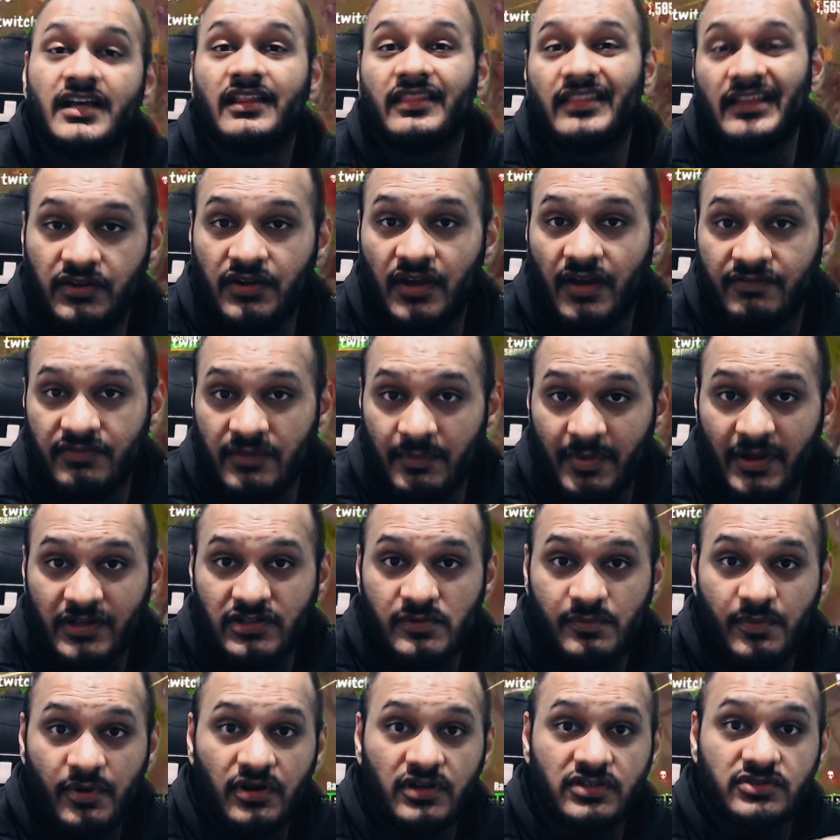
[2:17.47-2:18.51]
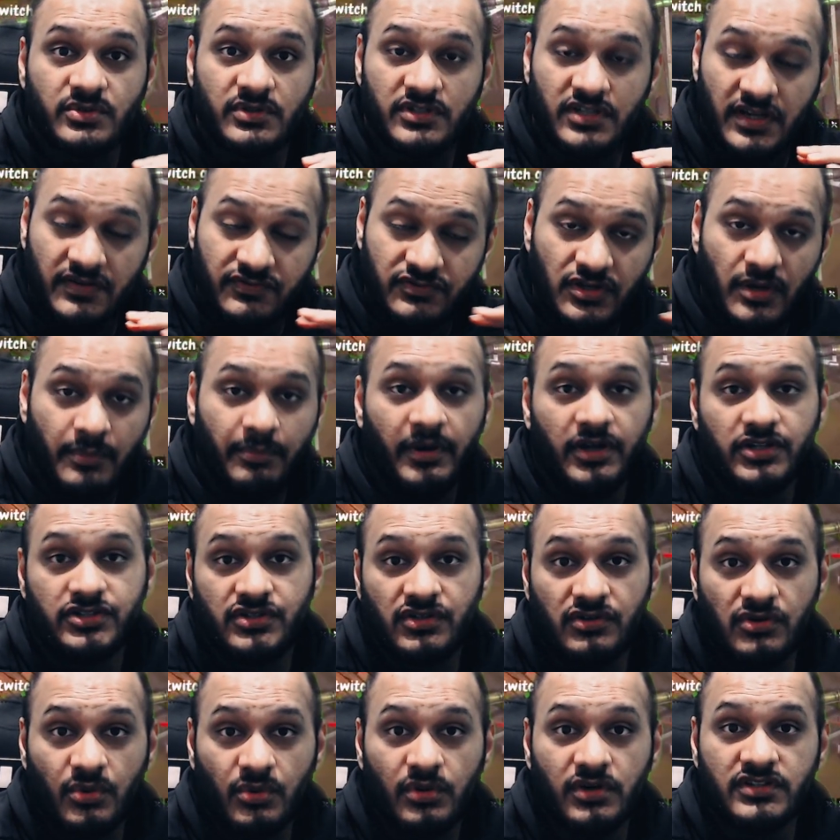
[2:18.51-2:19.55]
Then you have the battle pass, which gives you a bunch
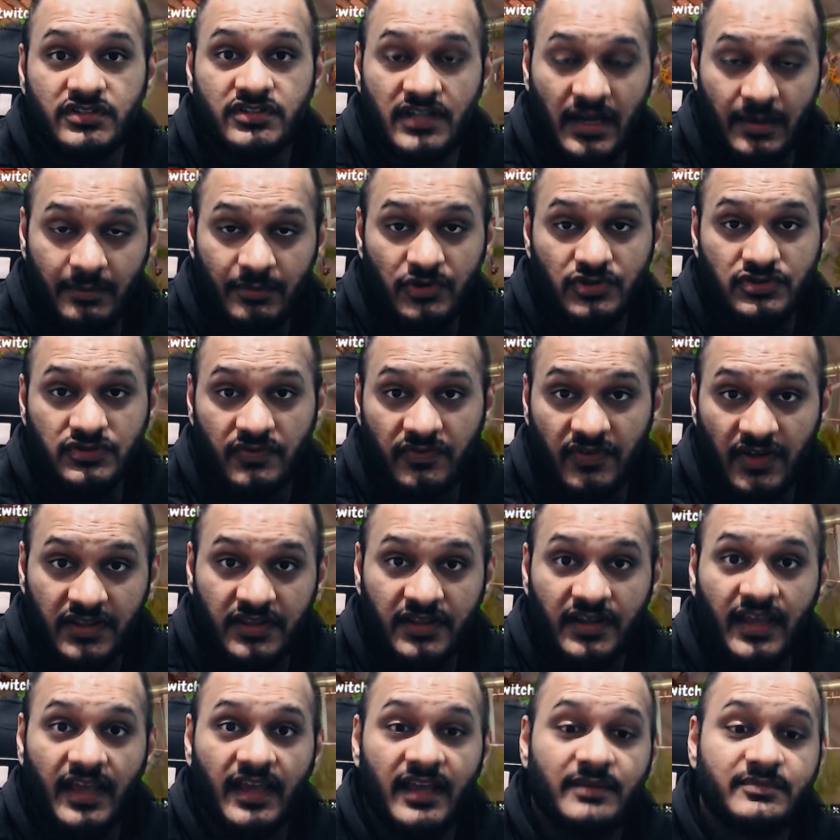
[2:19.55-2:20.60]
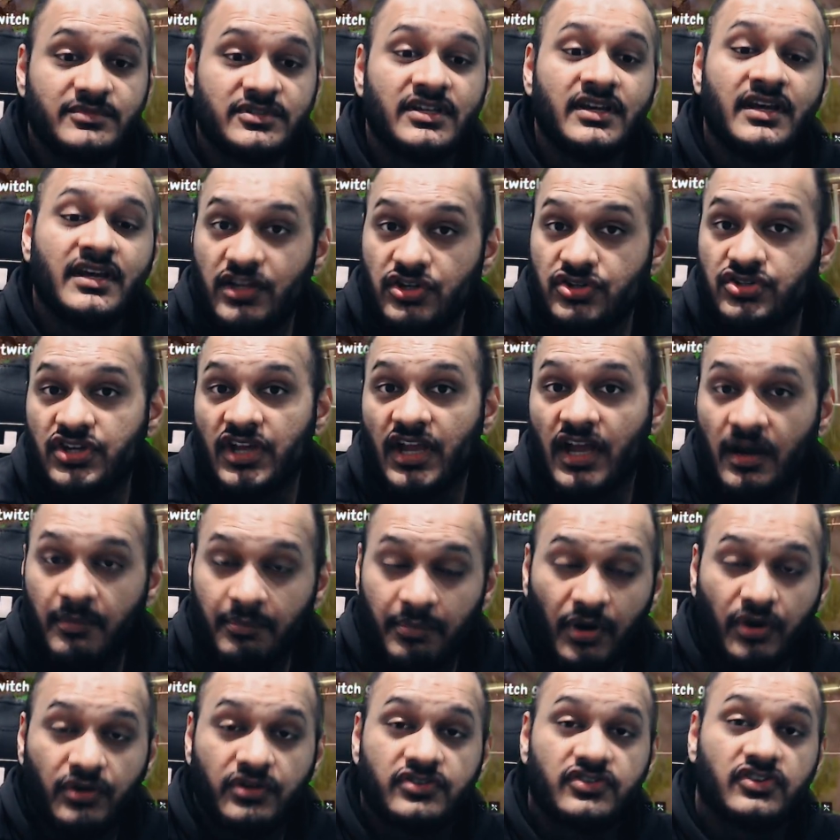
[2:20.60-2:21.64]
of rewards like most of other games. Then you should get a
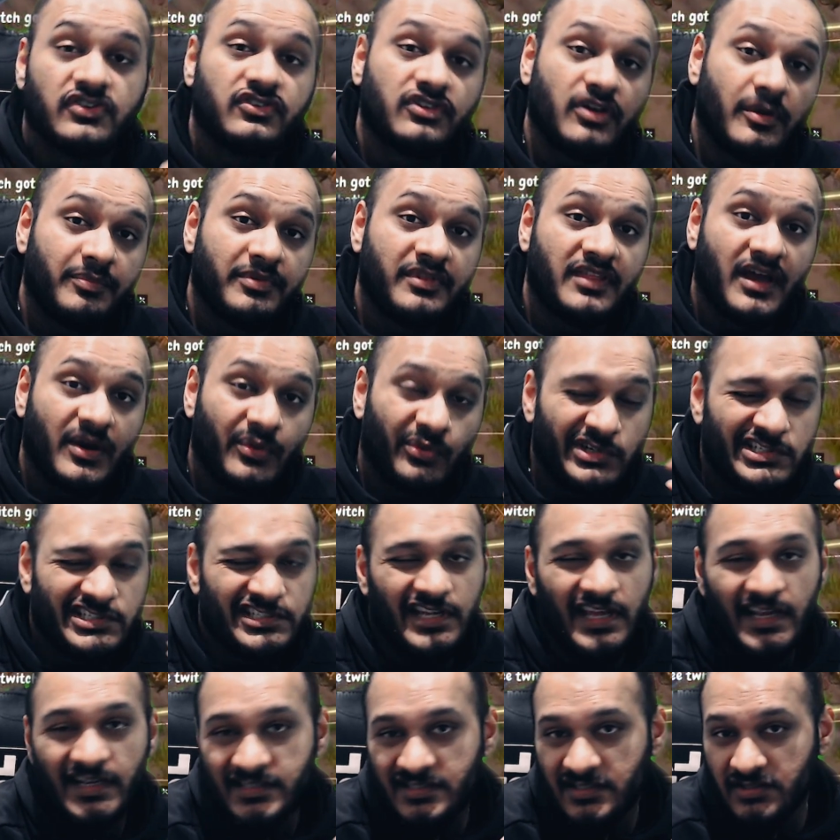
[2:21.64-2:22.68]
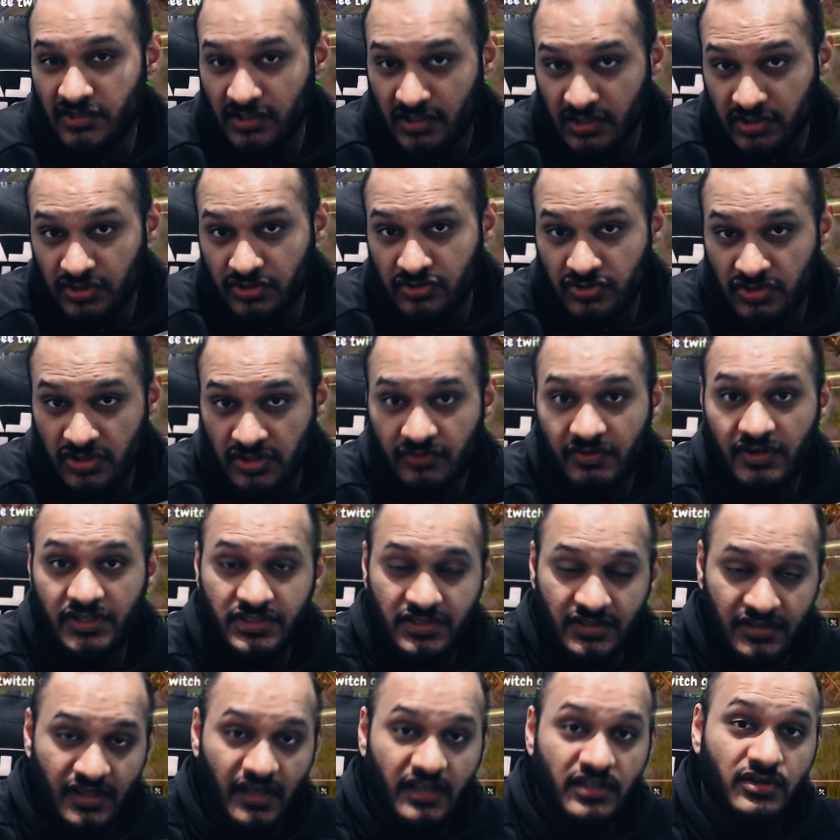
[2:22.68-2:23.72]
bonus on top of that, which takes into
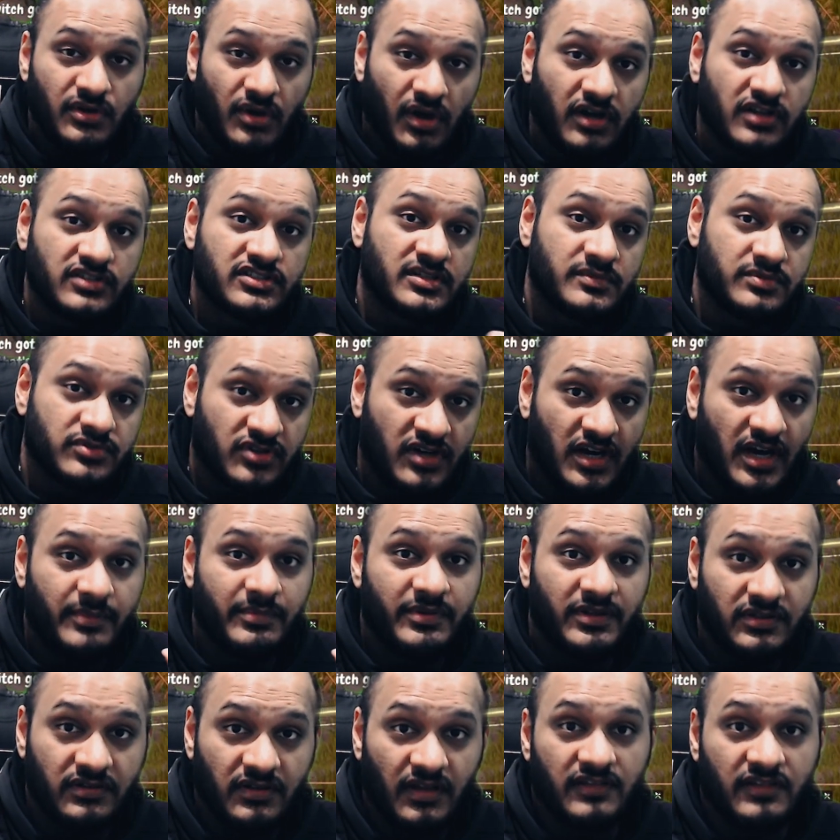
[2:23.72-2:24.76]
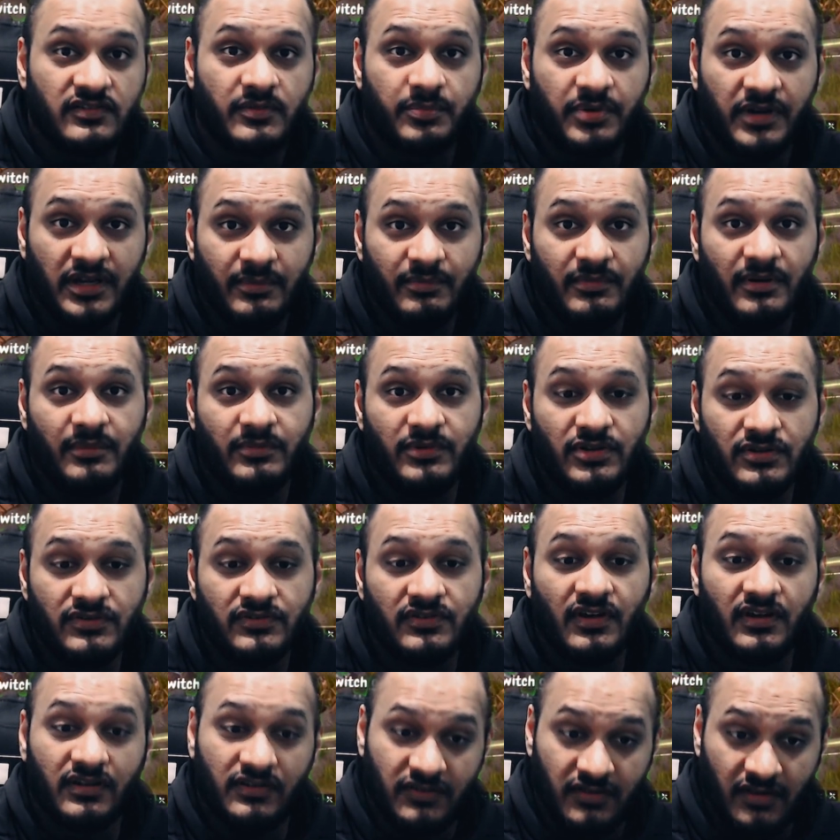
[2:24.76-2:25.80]
consideration that you are subscribing as a premium
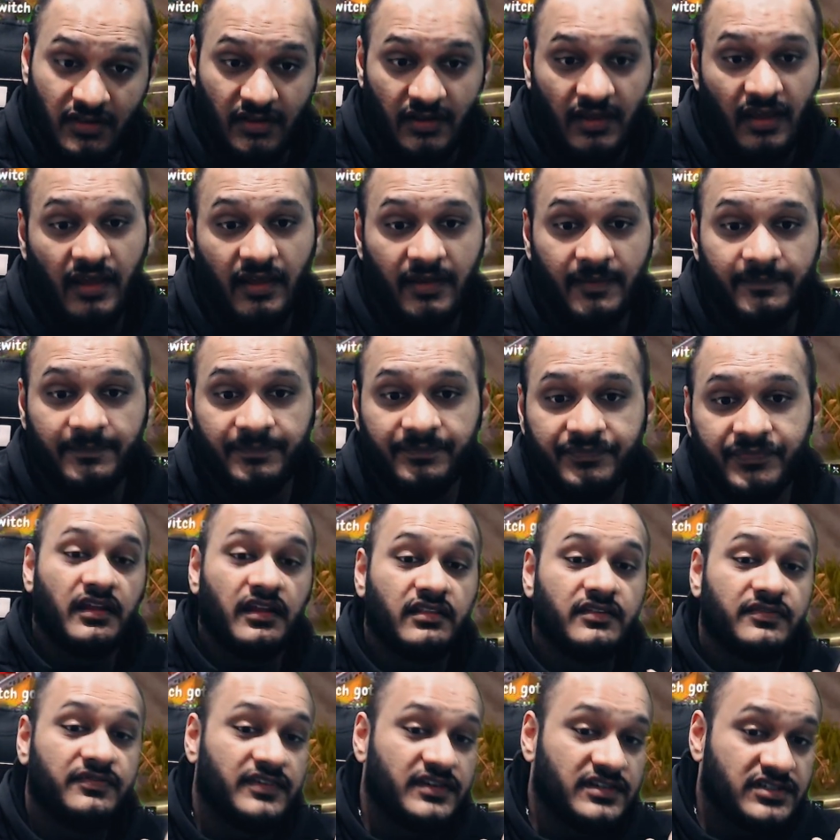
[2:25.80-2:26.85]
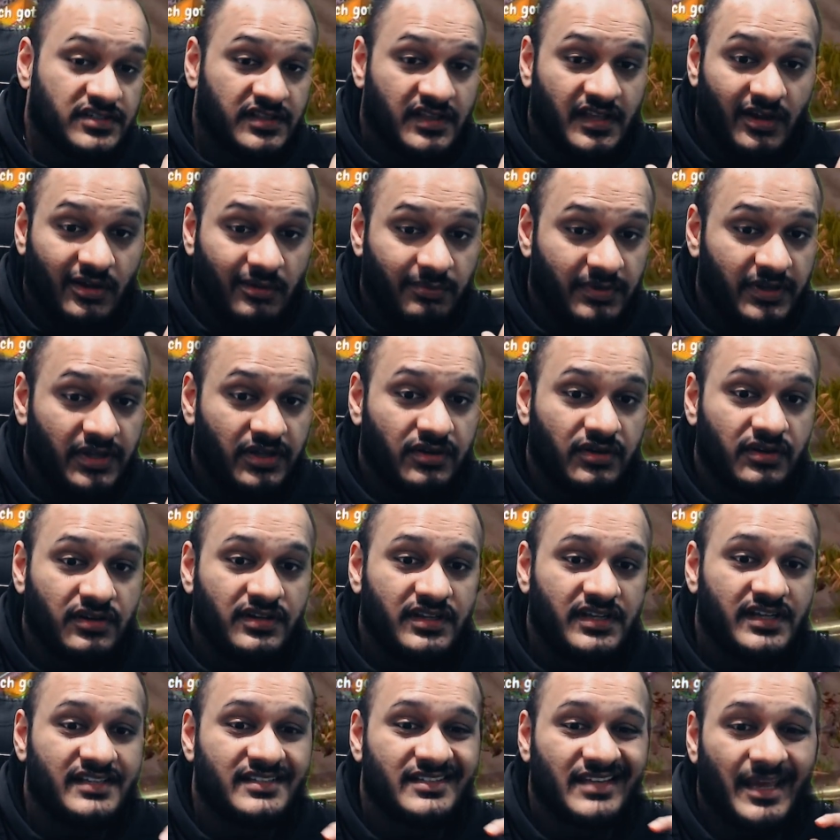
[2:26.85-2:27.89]
user to the game. Another feature that would be good
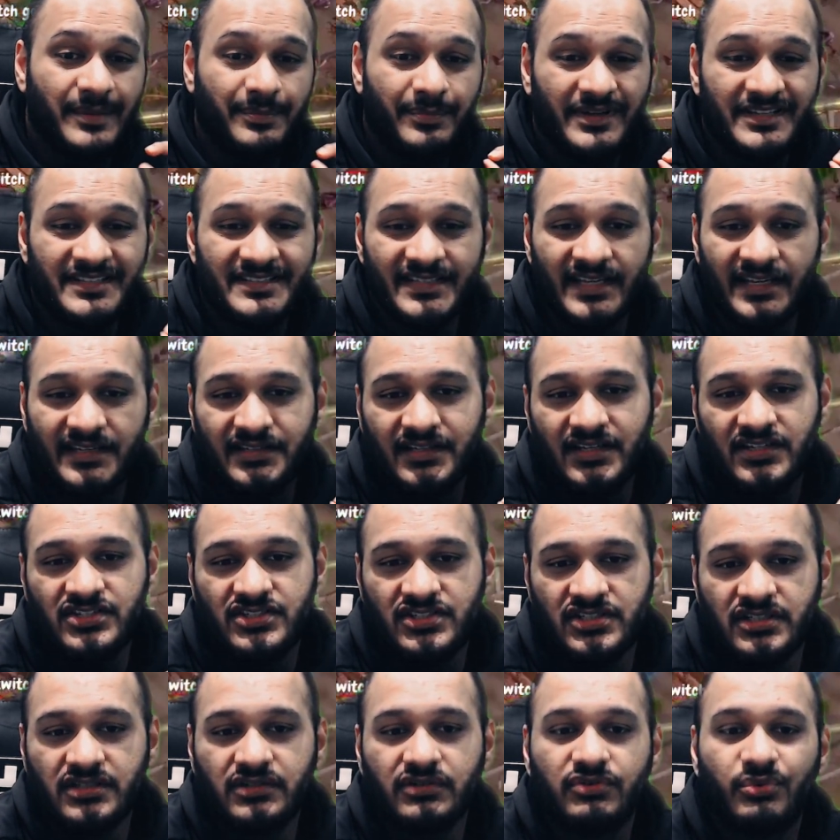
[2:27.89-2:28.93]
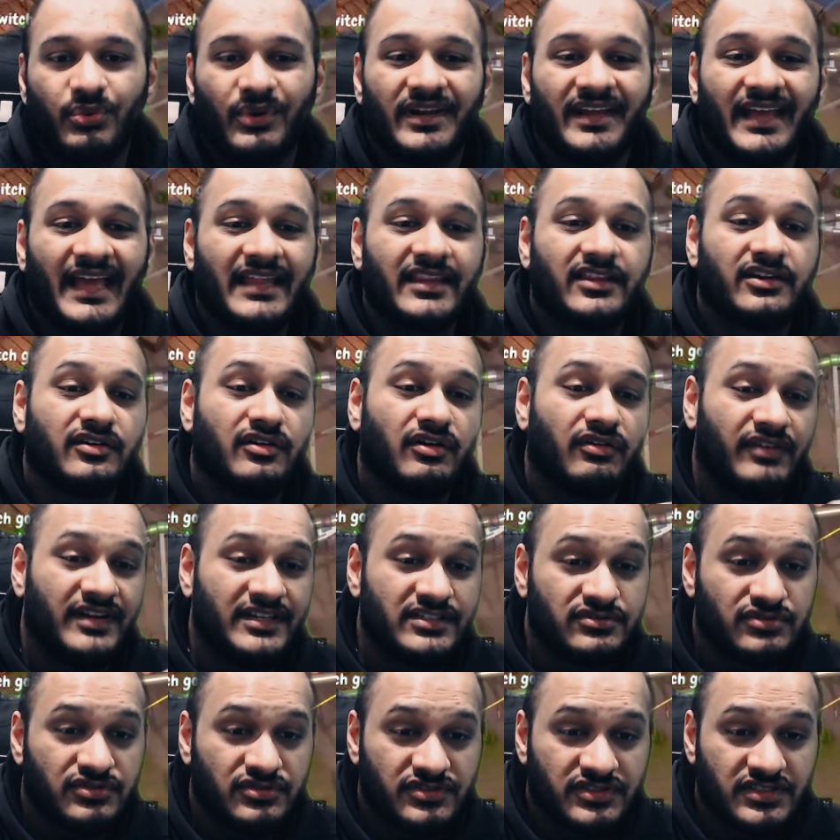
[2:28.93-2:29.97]
is a percentage yield when gathering
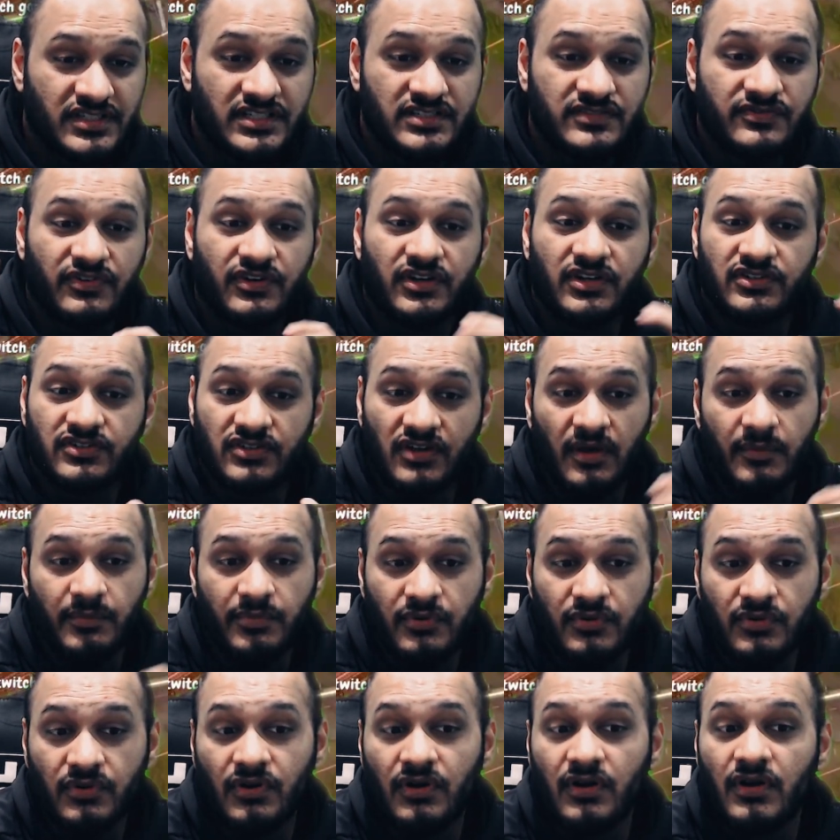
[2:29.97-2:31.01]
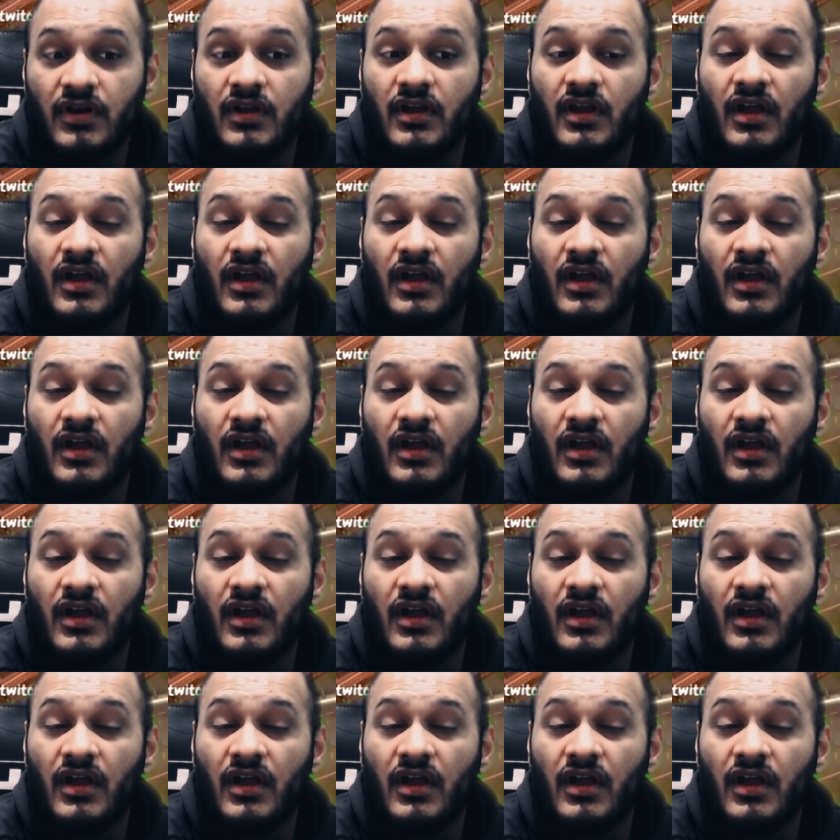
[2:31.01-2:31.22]
resources. For example,